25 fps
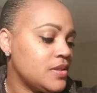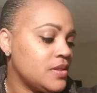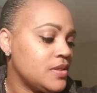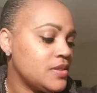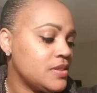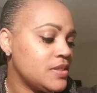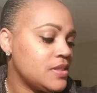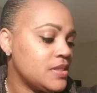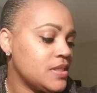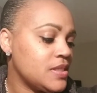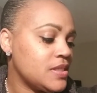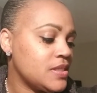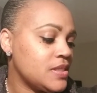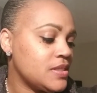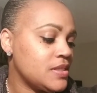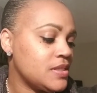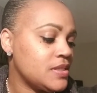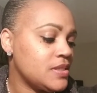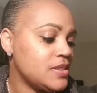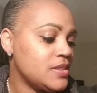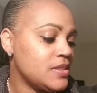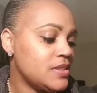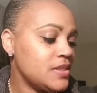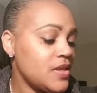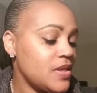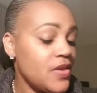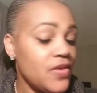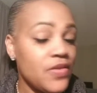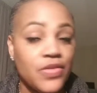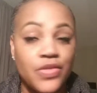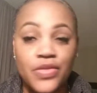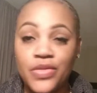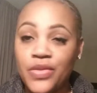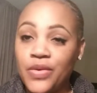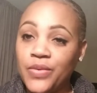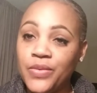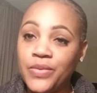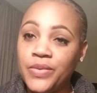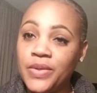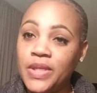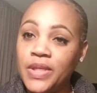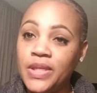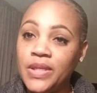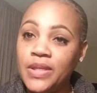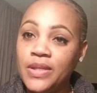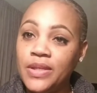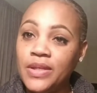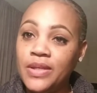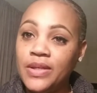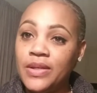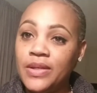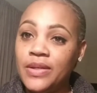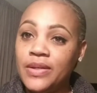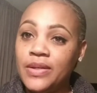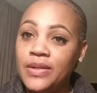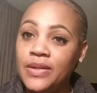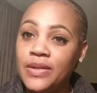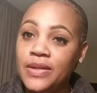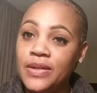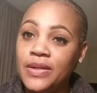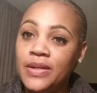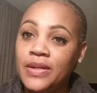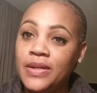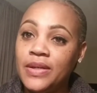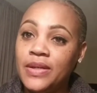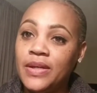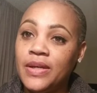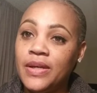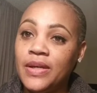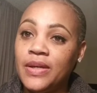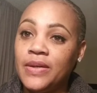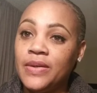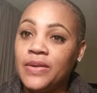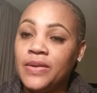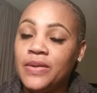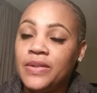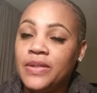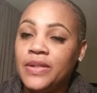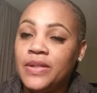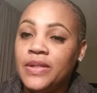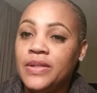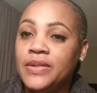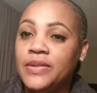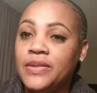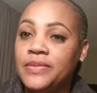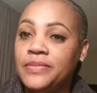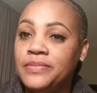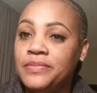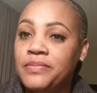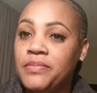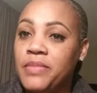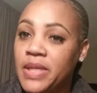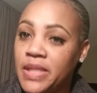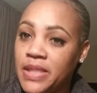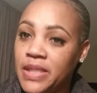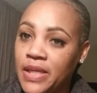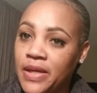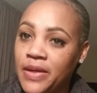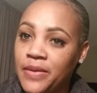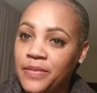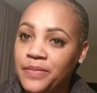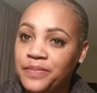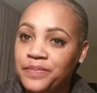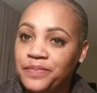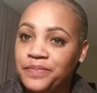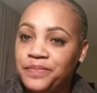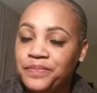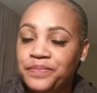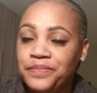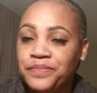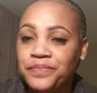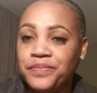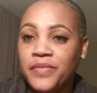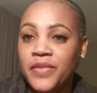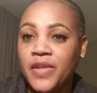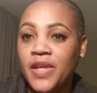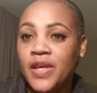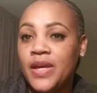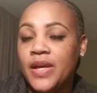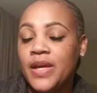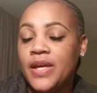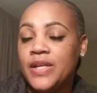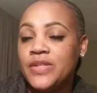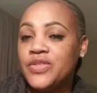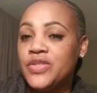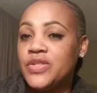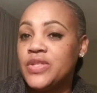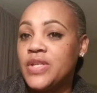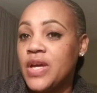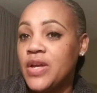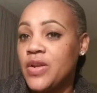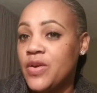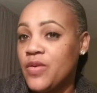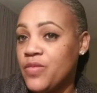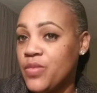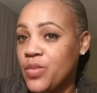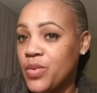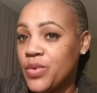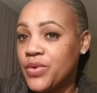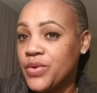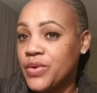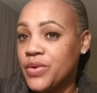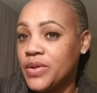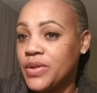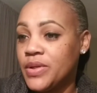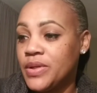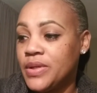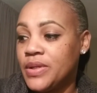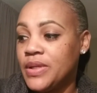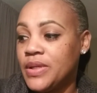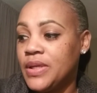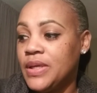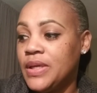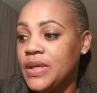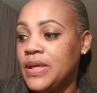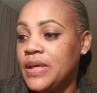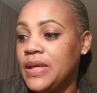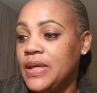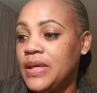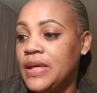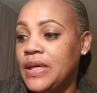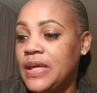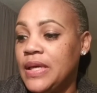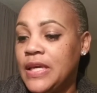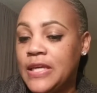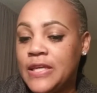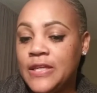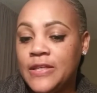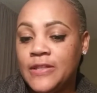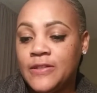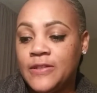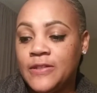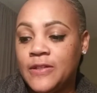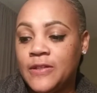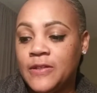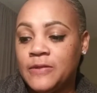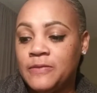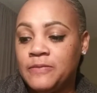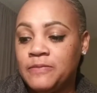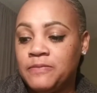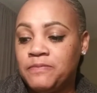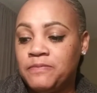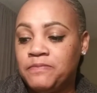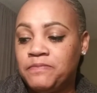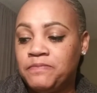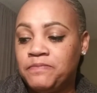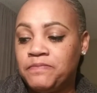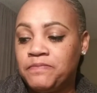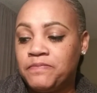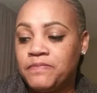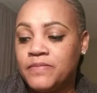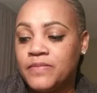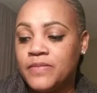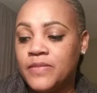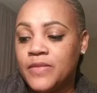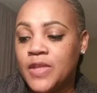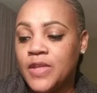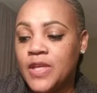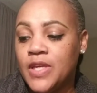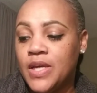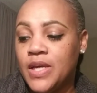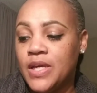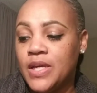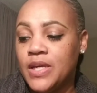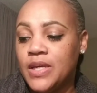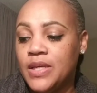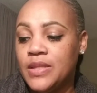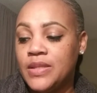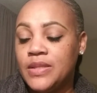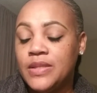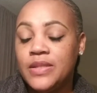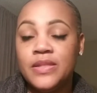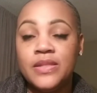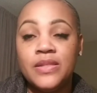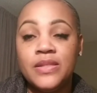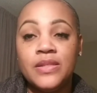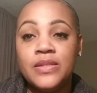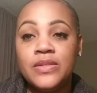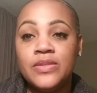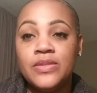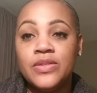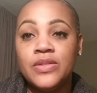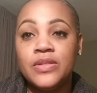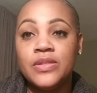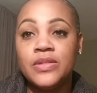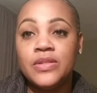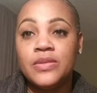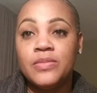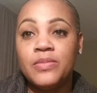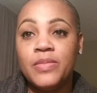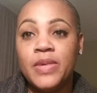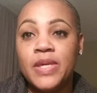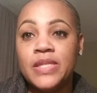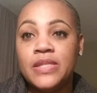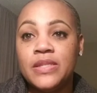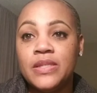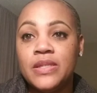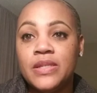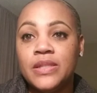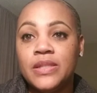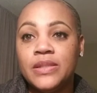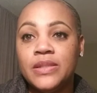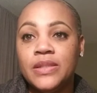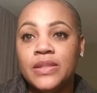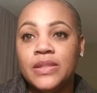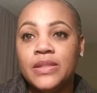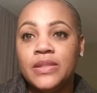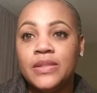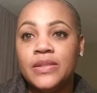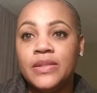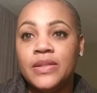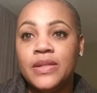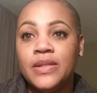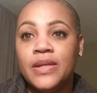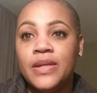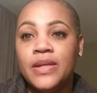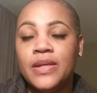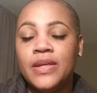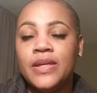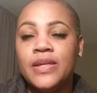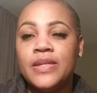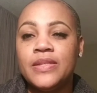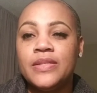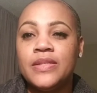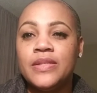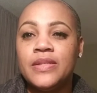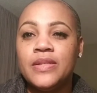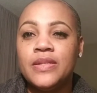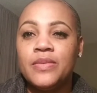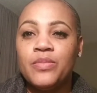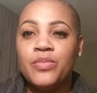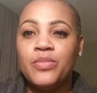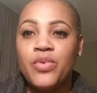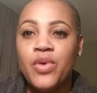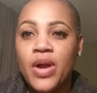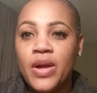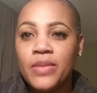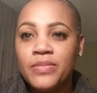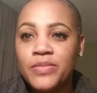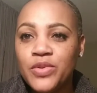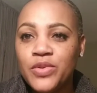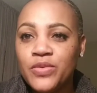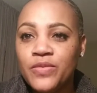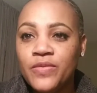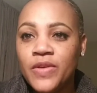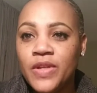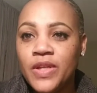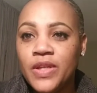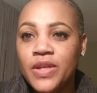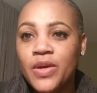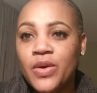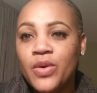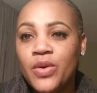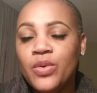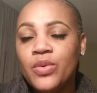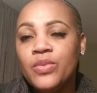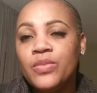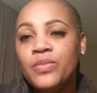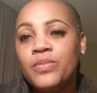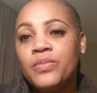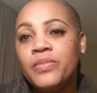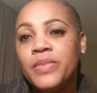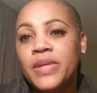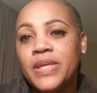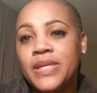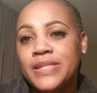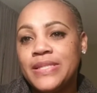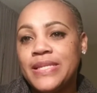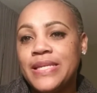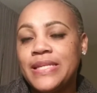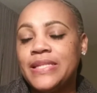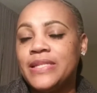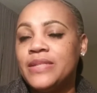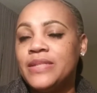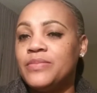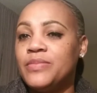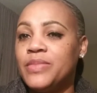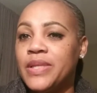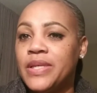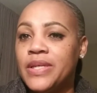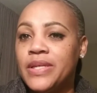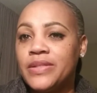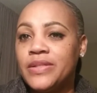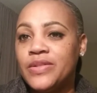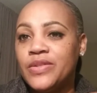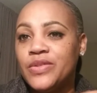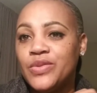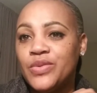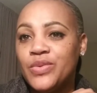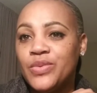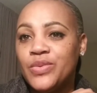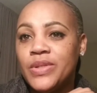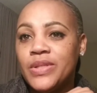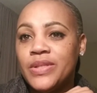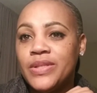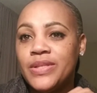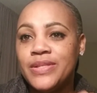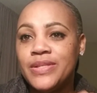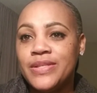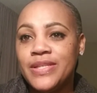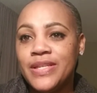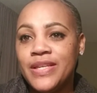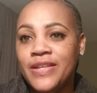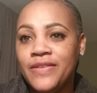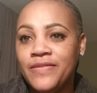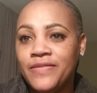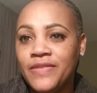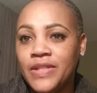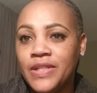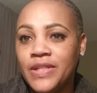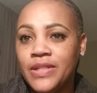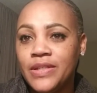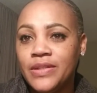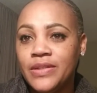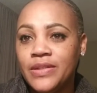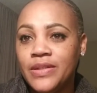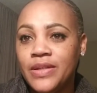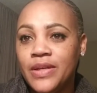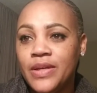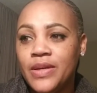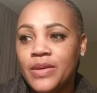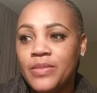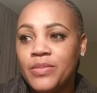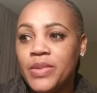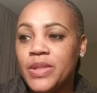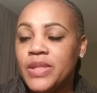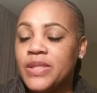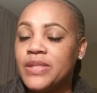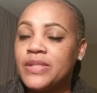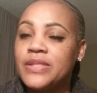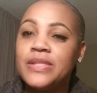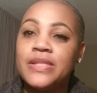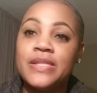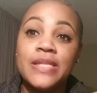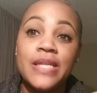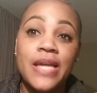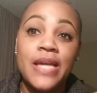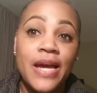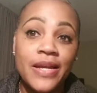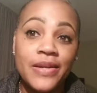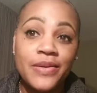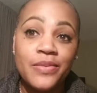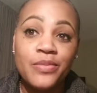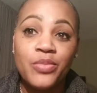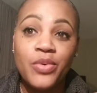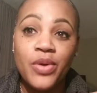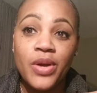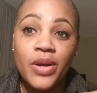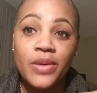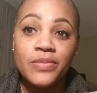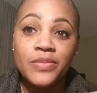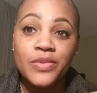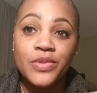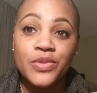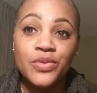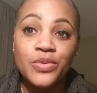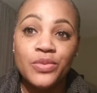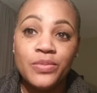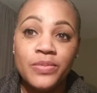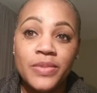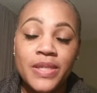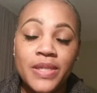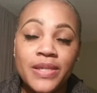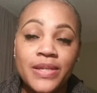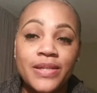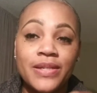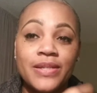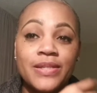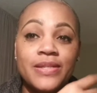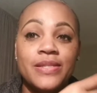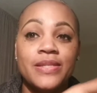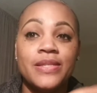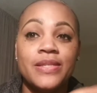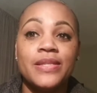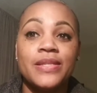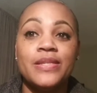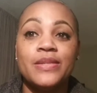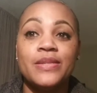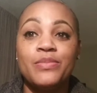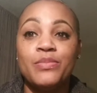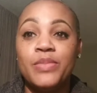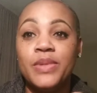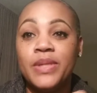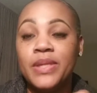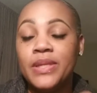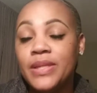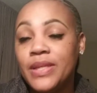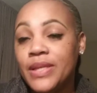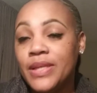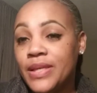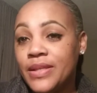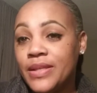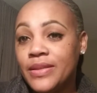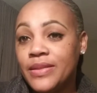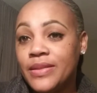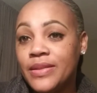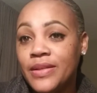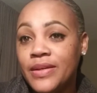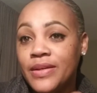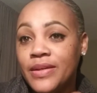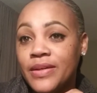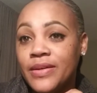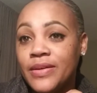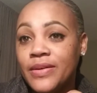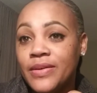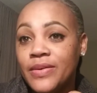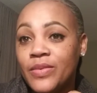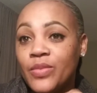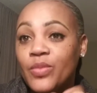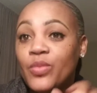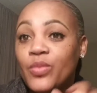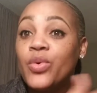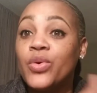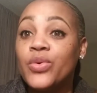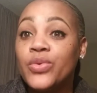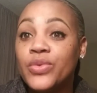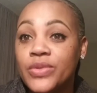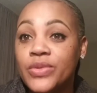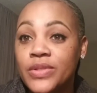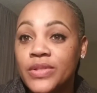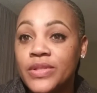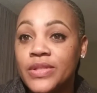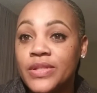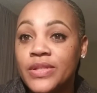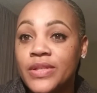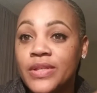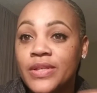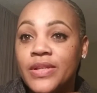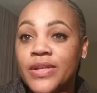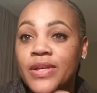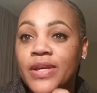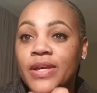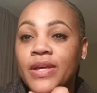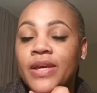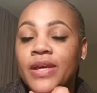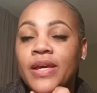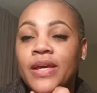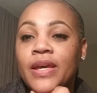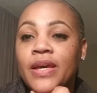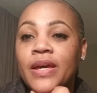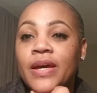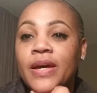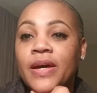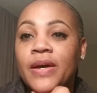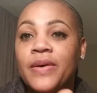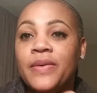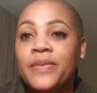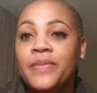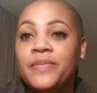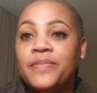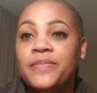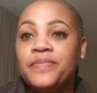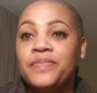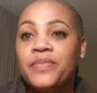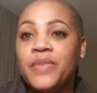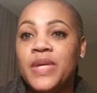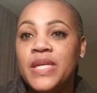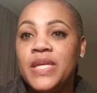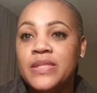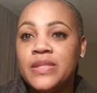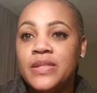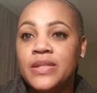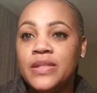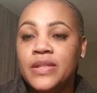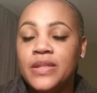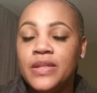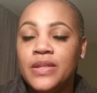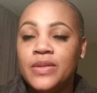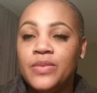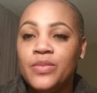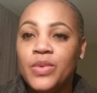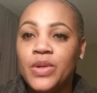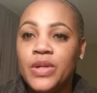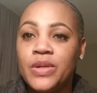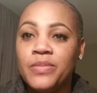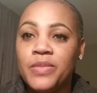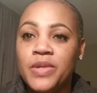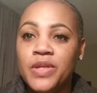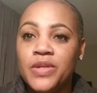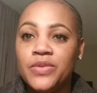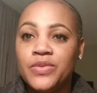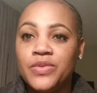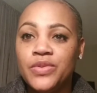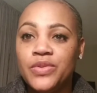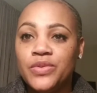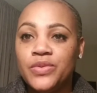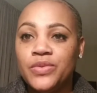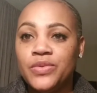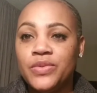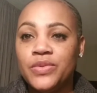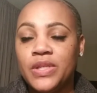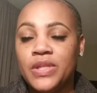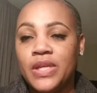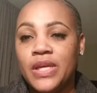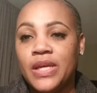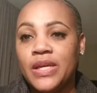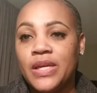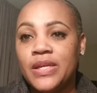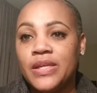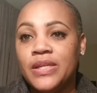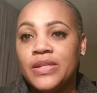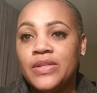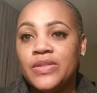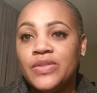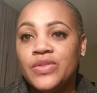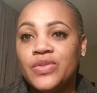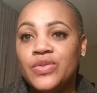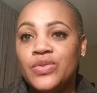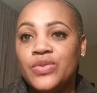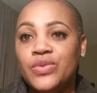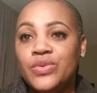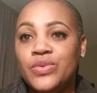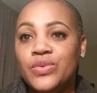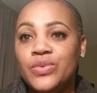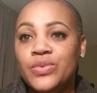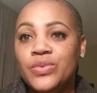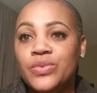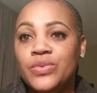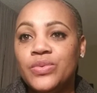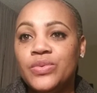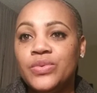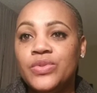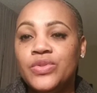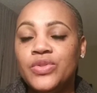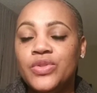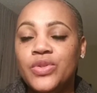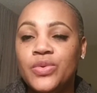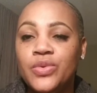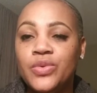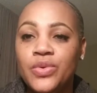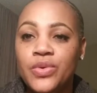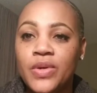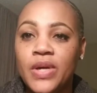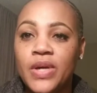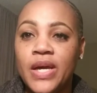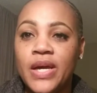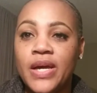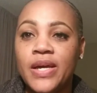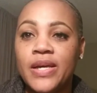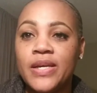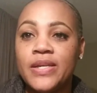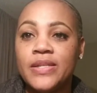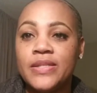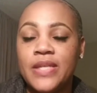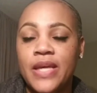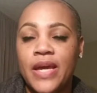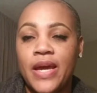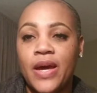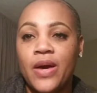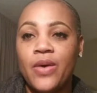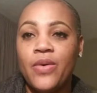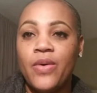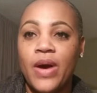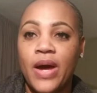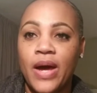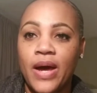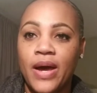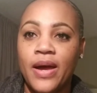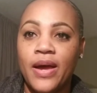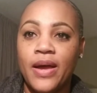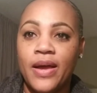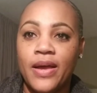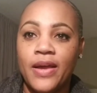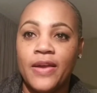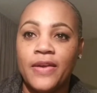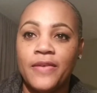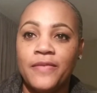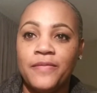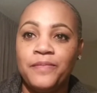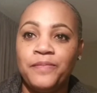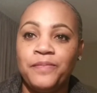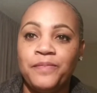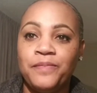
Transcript: 6:30 on Monday. I just got off work and this is just basically, it's an impromptu video because I didn't plan to do it this evening, but it's not impromptu because it's been in the works. Basically, what I'm here to do today is to show you guys how I